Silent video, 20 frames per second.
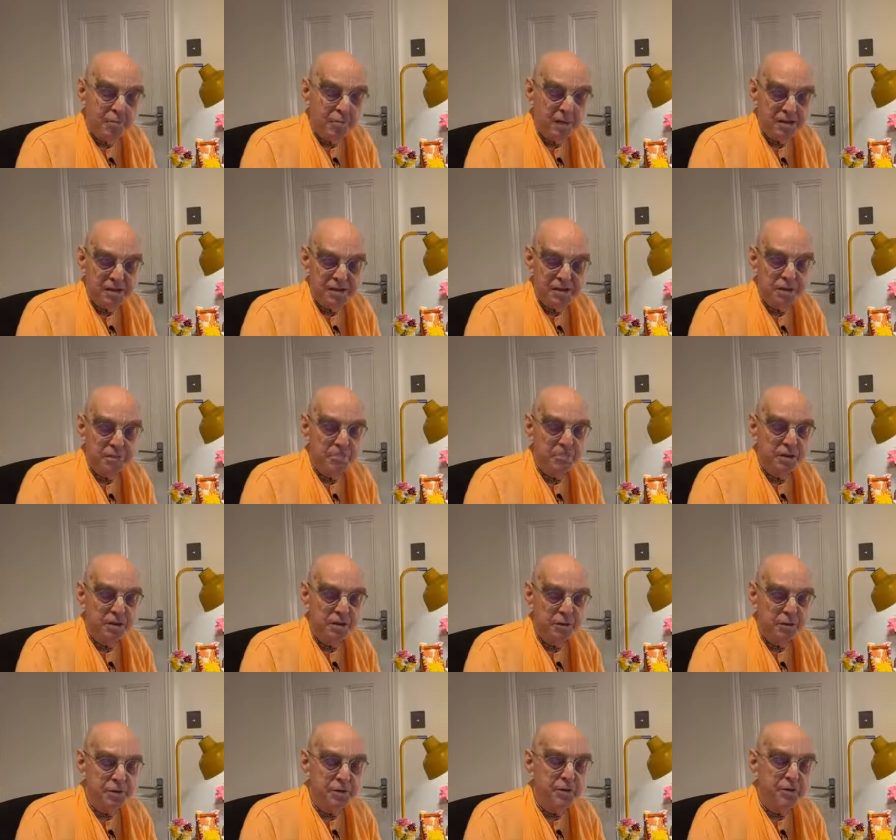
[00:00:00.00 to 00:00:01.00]
by some
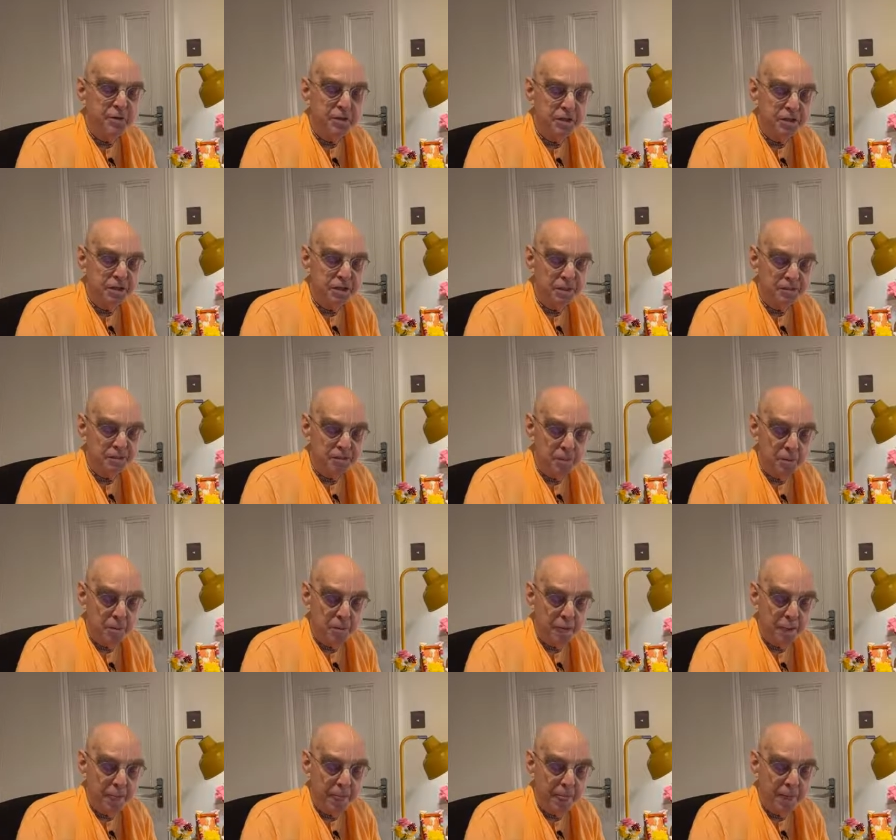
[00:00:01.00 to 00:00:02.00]
material
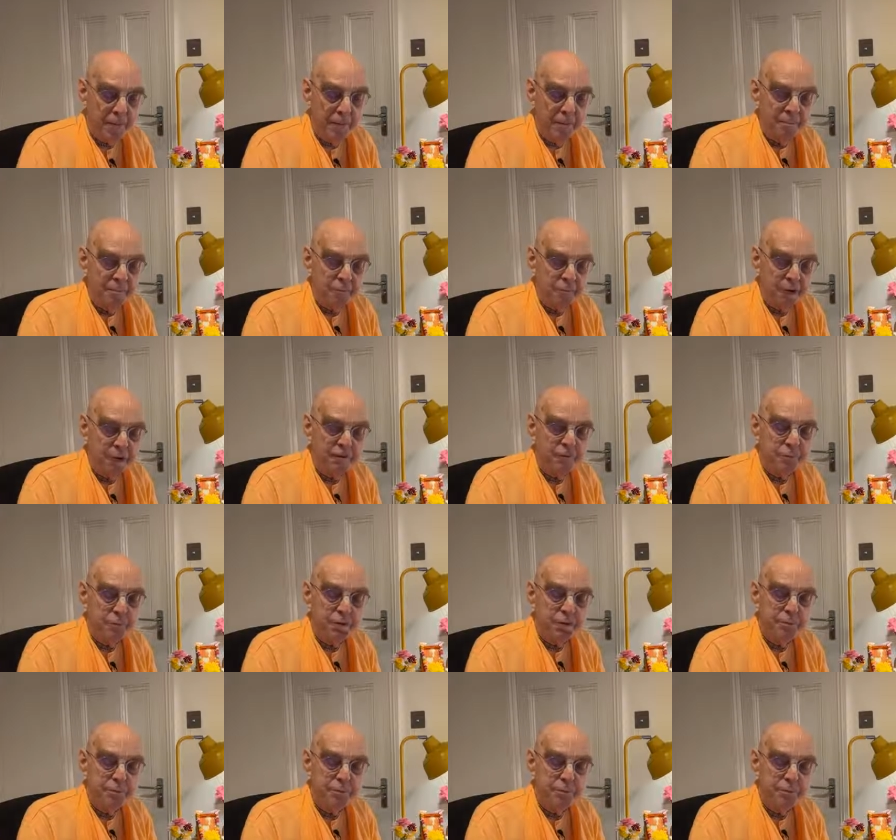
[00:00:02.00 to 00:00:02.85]
condition, but if we